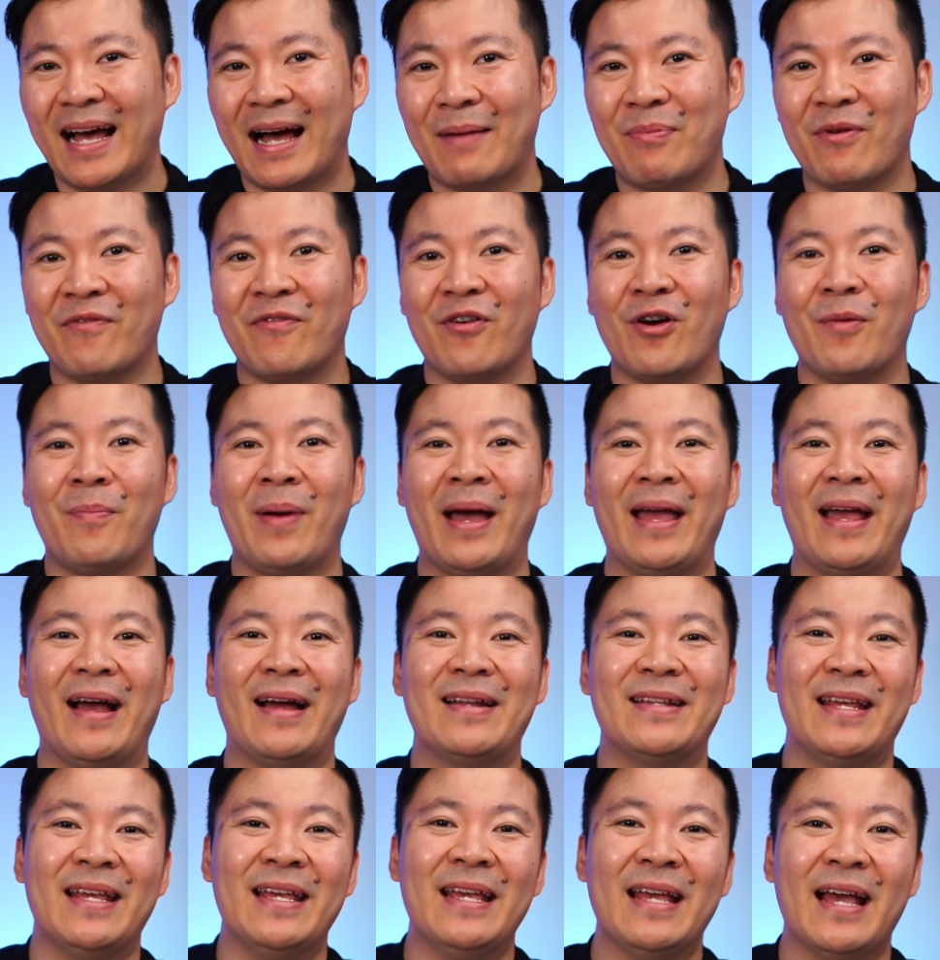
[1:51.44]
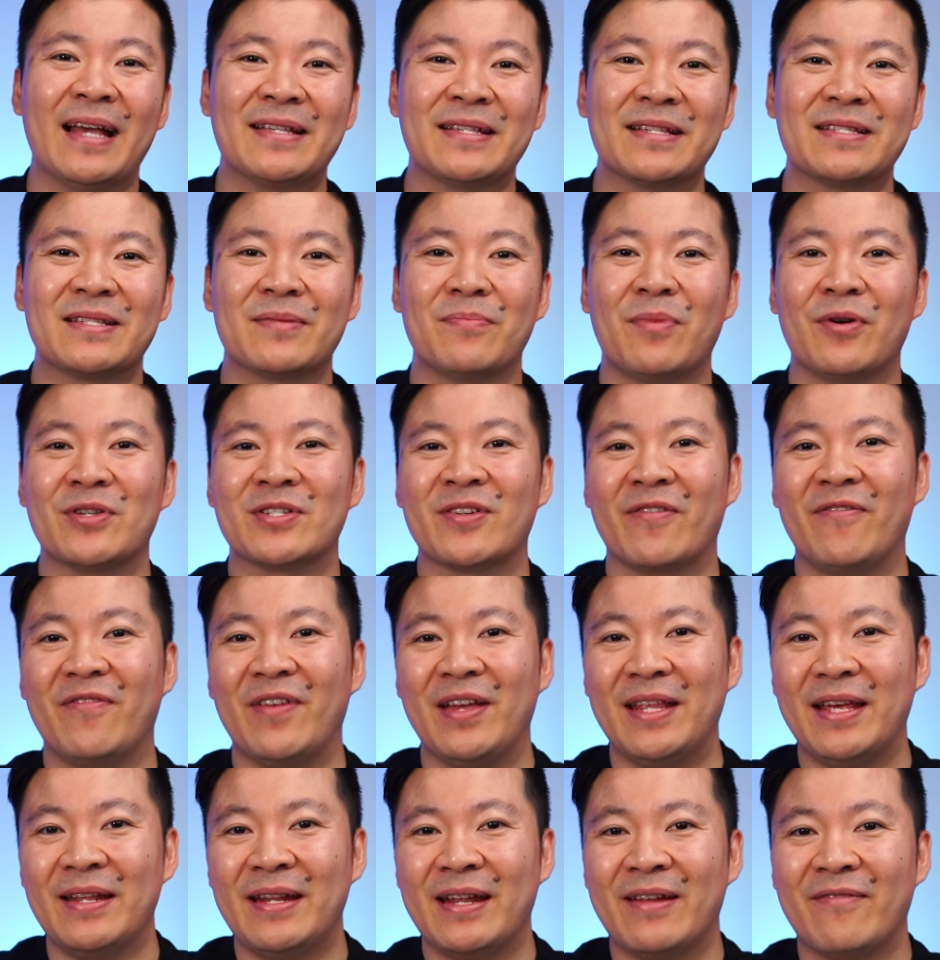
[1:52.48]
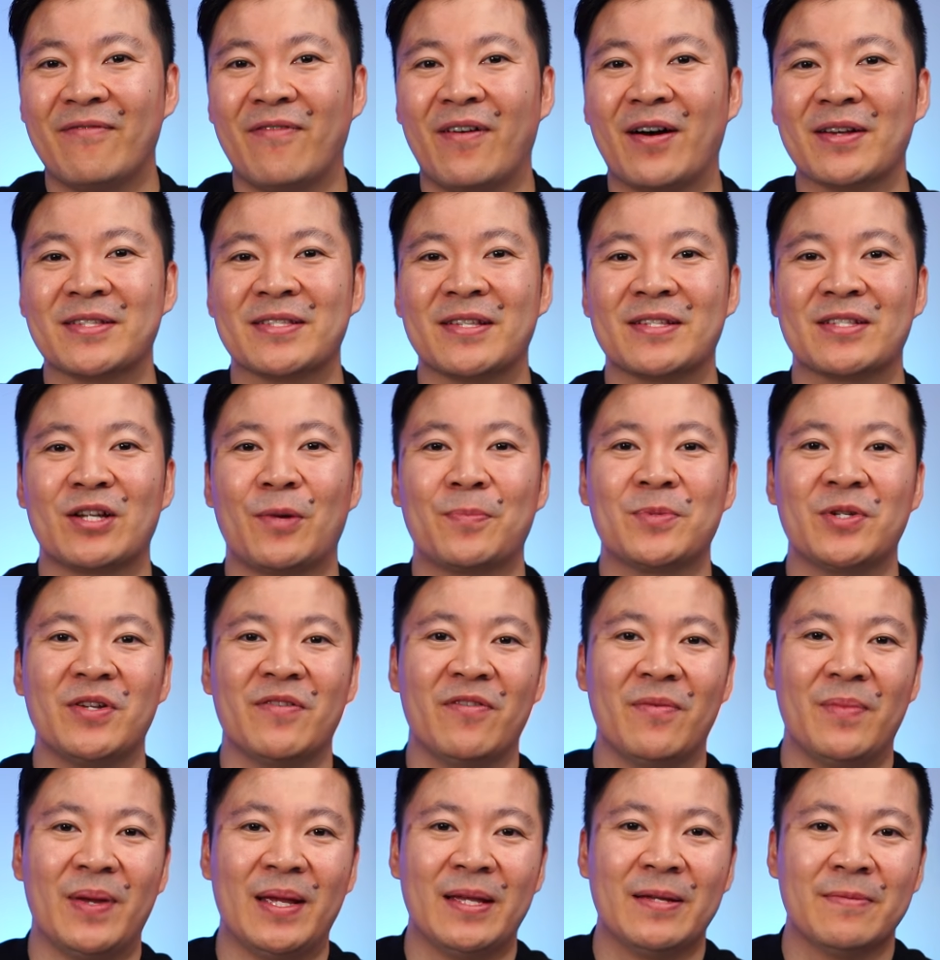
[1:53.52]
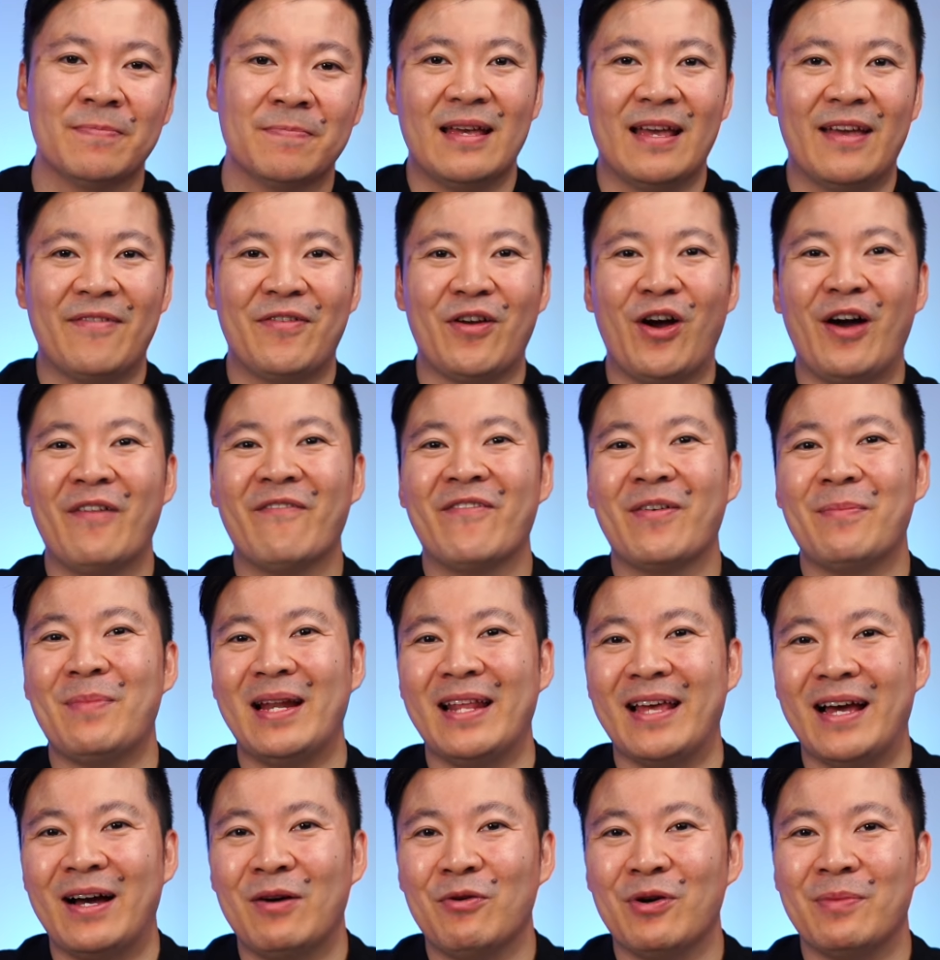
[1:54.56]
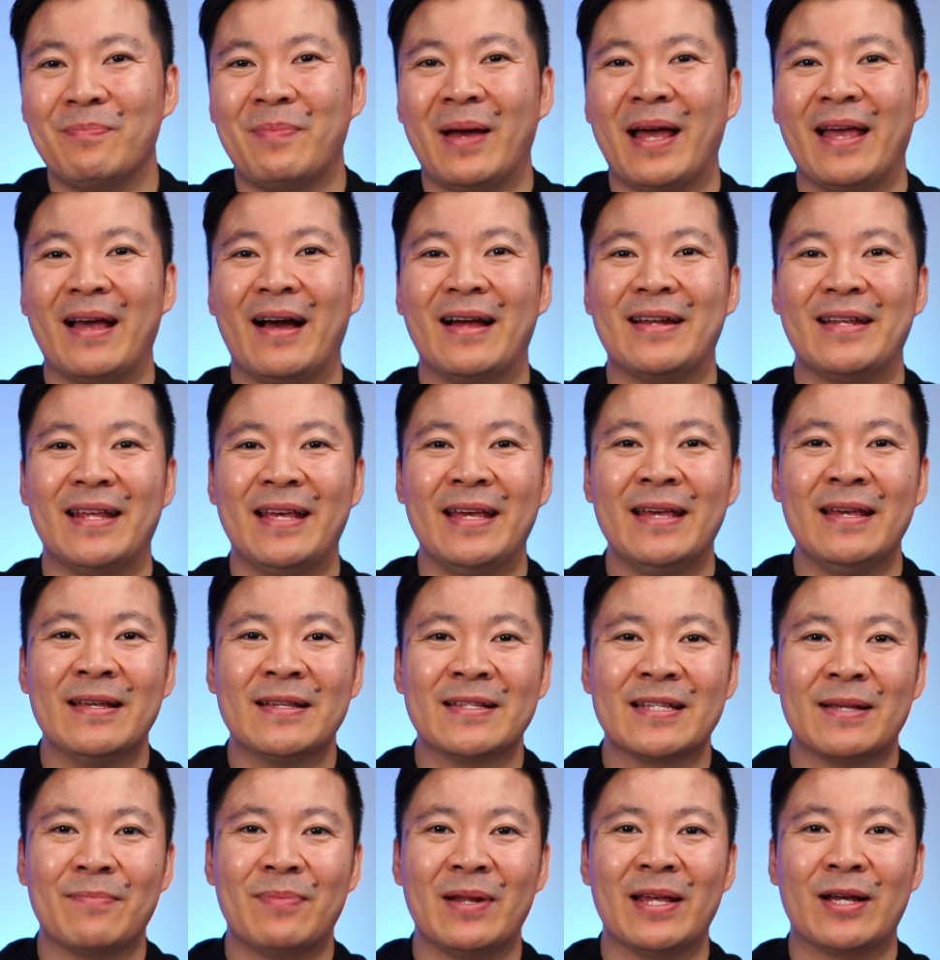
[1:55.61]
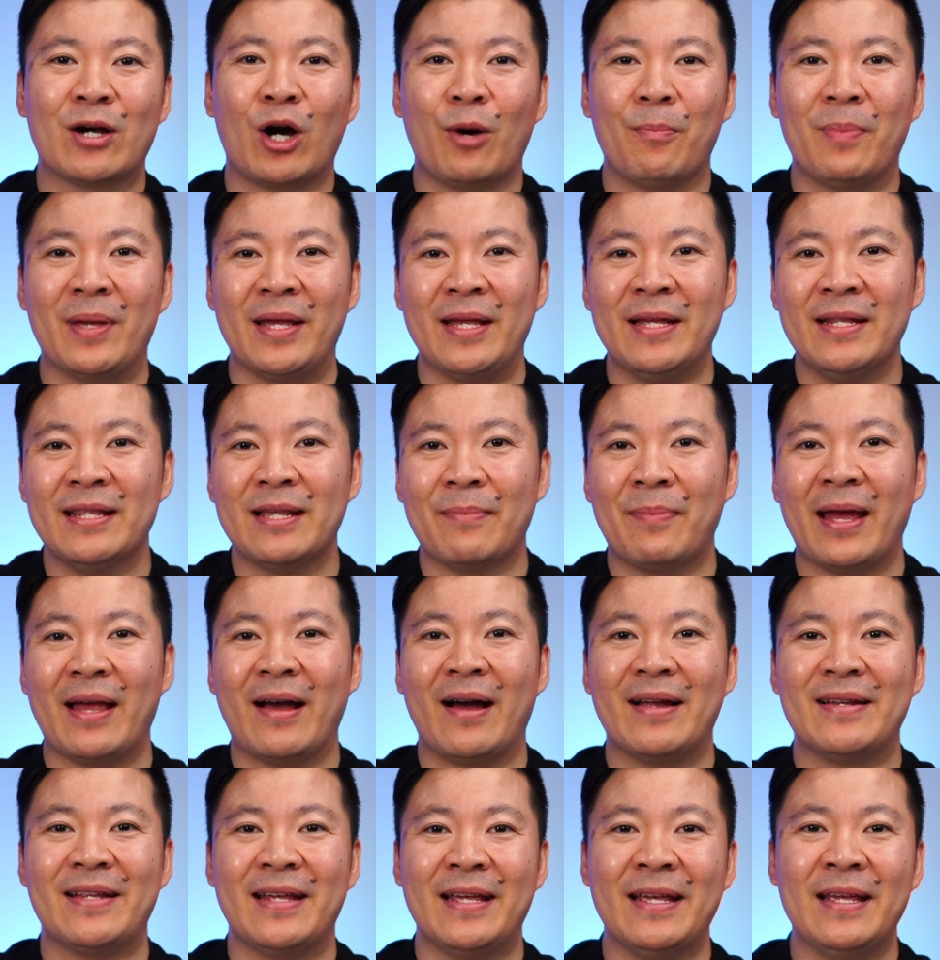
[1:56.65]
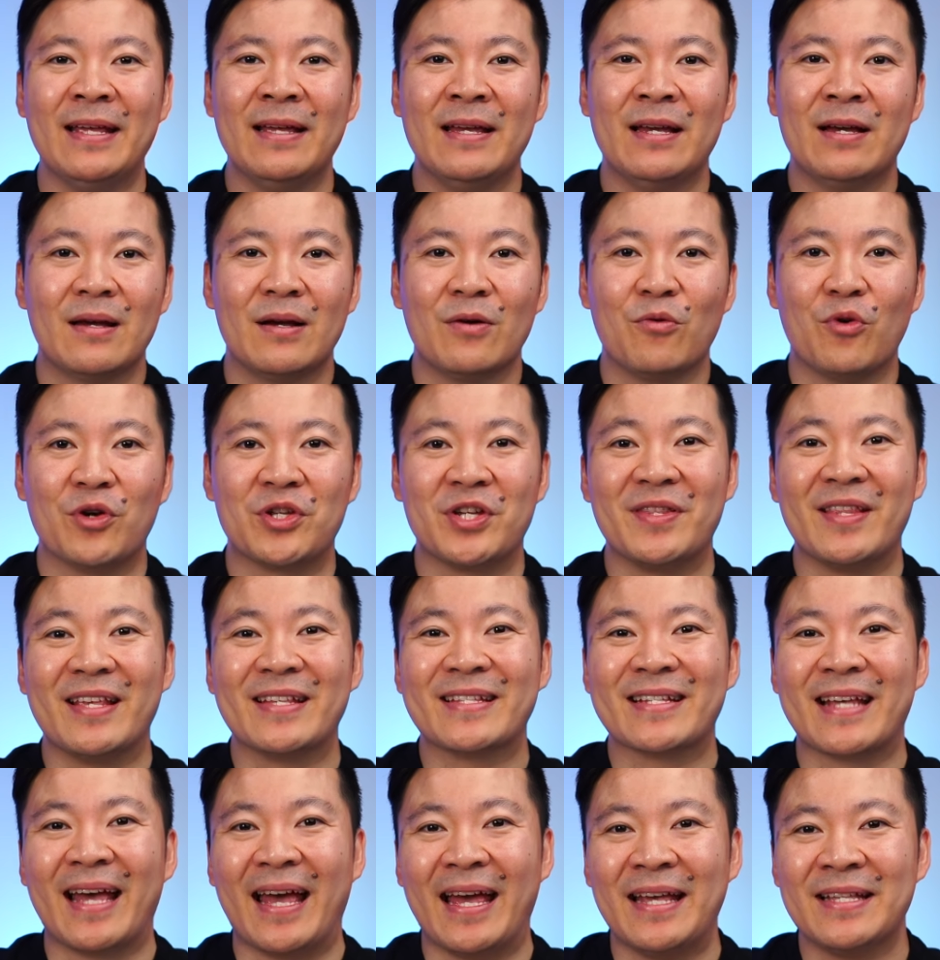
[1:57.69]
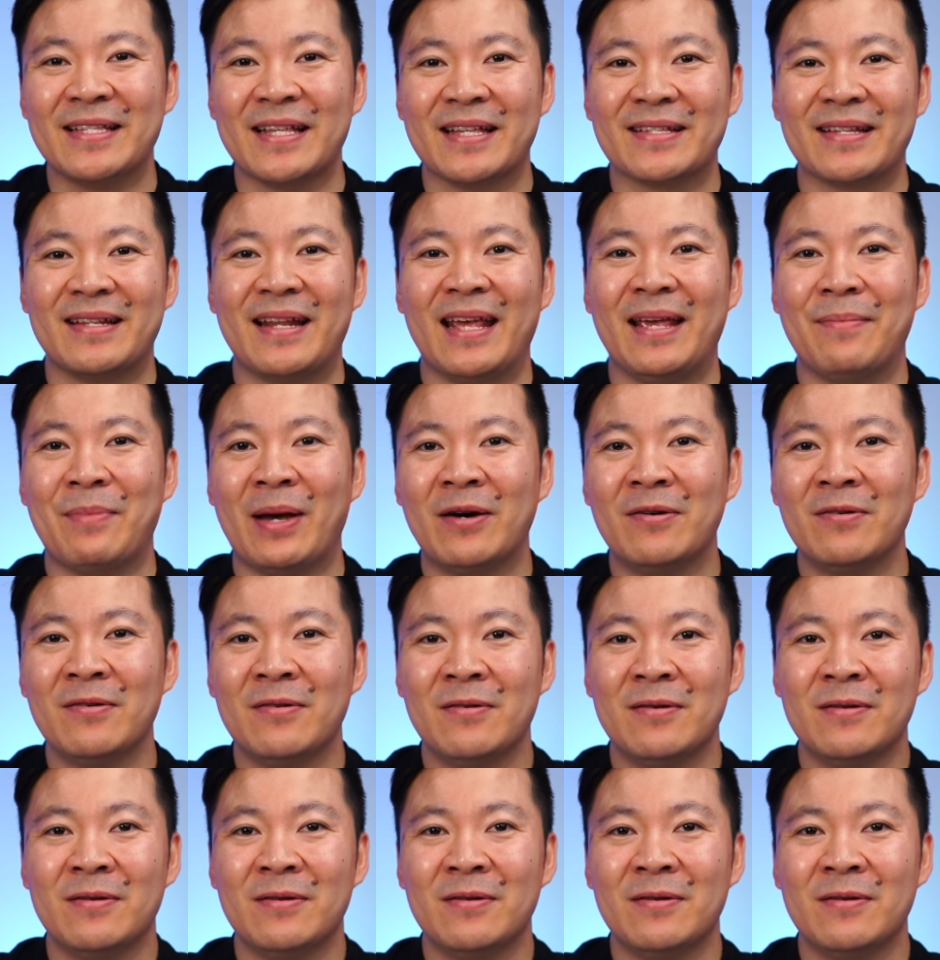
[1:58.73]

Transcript: I prefer PayID as it's the most convenient and fastest option for me. If you're unfamiliar with PayID, simply copy the PayID, which in this case is an email.